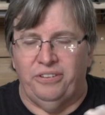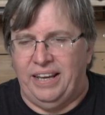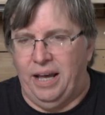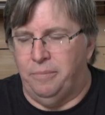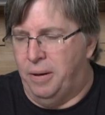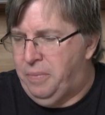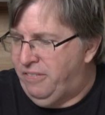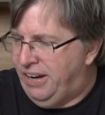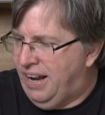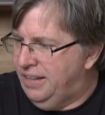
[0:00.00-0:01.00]
that come up
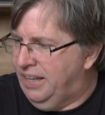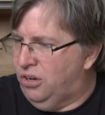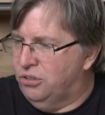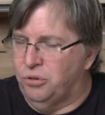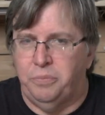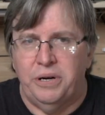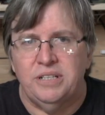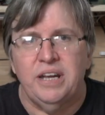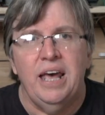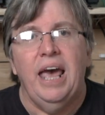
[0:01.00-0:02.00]
every now and then on your print,